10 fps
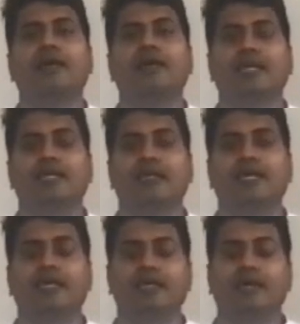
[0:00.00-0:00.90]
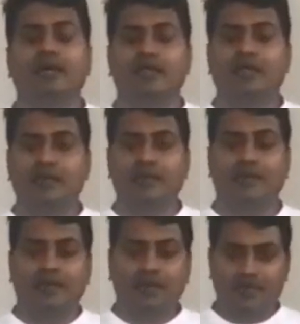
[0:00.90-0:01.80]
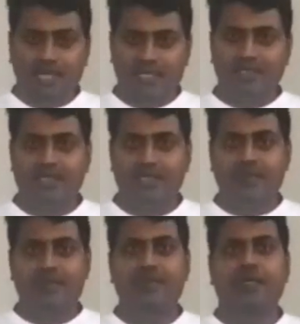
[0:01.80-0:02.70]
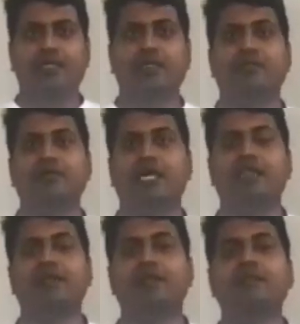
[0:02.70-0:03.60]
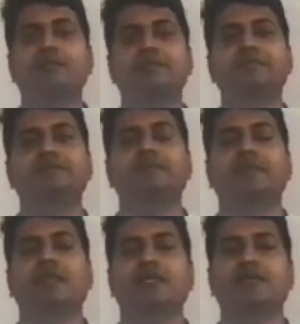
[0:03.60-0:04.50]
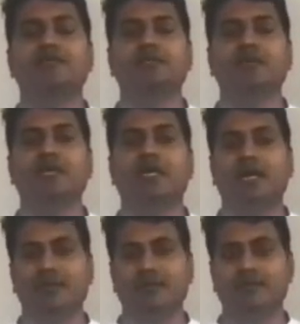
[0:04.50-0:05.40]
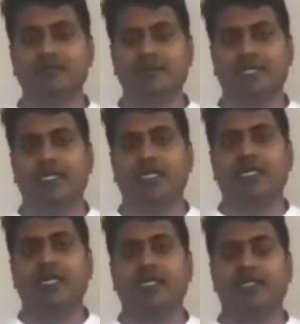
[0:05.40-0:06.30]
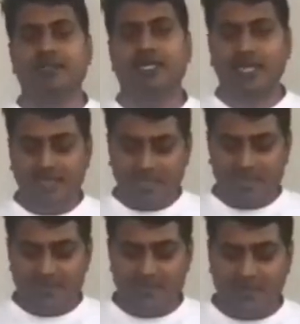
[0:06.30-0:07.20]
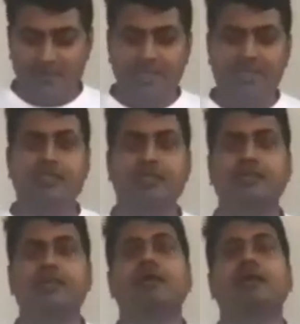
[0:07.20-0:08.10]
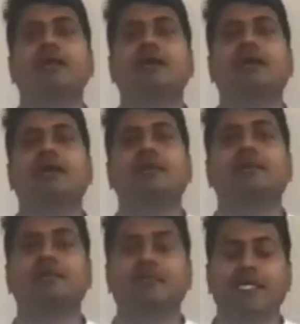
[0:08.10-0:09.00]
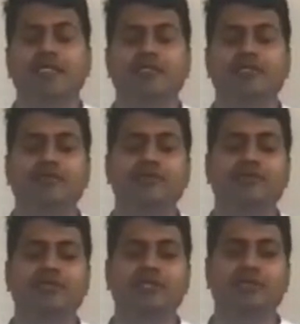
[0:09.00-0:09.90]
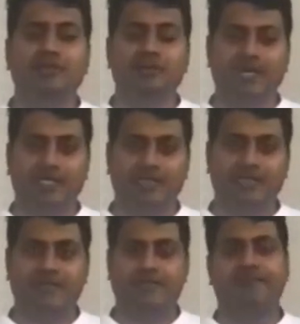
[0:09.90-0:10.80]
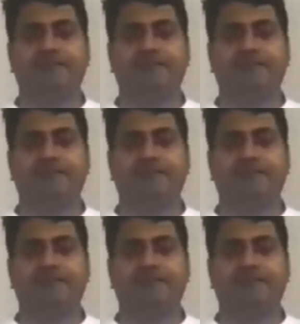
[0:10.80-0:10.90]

Great. Again, the combination together gives you a calm and a serene environment and prepares you for the yoga practice.